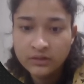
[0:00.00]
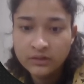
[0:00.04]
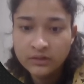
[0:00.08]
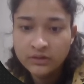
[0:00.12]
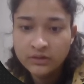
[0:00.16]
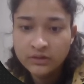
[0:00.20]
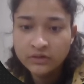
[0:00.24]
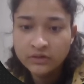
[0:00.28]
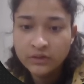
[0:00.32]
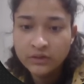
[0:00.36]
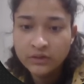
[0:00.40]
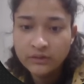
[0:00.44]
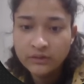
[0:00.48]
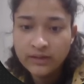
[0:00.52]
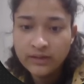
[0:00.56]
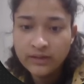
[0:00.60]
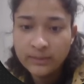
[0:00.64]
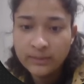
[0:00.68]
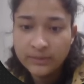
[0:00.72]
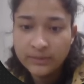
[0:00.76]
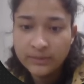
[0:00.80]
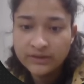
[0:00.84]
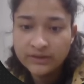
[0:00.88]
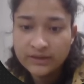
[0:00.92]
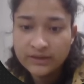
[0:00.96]
So what will
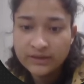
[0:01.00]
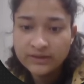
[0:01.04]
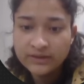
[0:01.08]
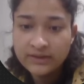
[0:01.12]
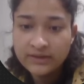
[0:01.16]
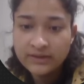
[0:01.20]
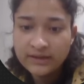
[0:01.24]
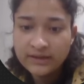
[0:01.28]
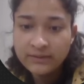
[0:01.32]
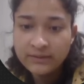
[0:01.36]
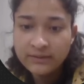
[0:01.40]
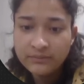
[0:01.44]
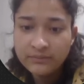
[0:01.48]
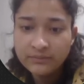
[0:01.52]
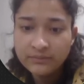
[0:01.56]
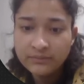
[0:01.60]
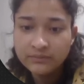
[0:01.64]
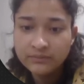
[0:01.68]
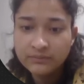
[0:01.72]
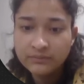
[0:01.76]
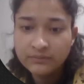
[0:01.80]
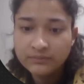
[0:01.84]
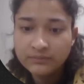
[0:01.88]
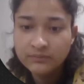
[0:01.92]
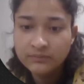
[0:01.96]
happen? This is same
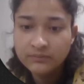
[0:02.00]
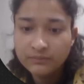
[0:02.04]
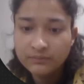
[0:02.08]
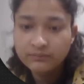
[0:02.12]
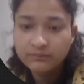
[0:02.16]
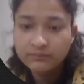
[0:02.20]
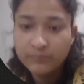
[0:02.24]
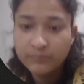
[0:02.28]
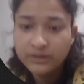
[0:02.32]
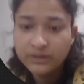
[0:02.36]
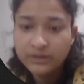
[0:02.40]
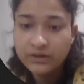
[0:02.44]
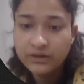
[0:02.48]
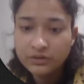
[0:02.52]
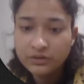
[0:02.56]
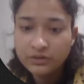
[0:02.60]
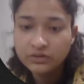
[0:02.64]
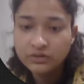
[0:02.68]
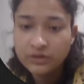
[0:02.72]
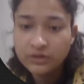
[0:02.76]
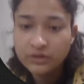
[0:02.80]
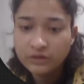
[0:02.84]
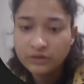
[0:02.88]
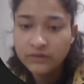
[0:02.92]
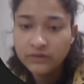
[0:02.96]
bit, so
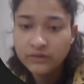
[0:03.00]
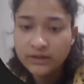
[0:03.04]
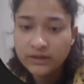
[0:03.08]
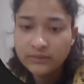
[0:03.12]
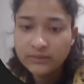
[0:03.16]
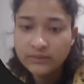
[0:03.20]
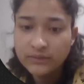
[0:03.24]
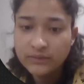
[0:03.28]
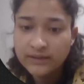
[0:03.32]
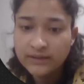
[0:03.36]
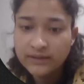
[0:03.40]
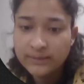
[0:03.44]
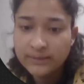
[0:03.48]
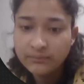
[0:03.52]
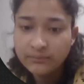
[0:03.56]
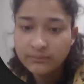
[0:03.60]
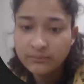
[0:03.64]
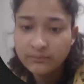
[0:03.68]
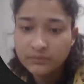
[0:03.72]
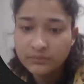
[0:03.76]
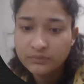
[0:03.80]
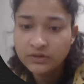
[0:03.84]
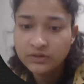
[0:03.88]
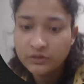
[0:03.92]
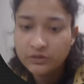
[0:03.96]
0 will come, same
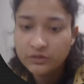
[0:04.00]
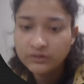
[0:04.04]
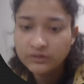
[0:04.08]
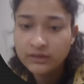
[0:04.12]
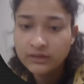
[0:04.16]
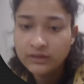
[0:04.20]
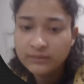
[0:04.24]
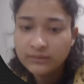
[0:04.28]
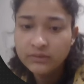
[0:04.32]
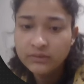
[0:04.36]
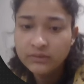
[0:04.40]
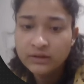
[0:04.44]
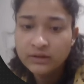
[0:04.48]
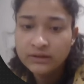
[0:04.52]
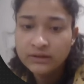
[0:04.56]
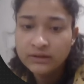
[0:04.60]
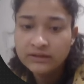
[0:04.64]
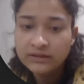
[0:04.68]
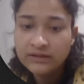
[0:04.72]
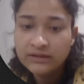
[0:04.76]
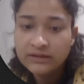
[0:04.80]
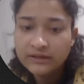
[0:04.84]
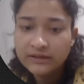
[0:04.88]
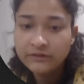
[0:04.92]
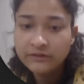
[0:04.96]
0 will come.
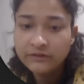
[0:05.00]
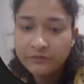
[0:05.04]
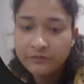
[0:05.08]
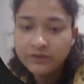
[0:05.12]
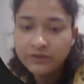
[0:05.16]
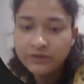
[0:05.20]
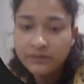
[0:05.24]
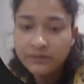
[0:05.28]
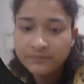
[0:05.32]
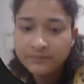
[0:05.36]
These are different.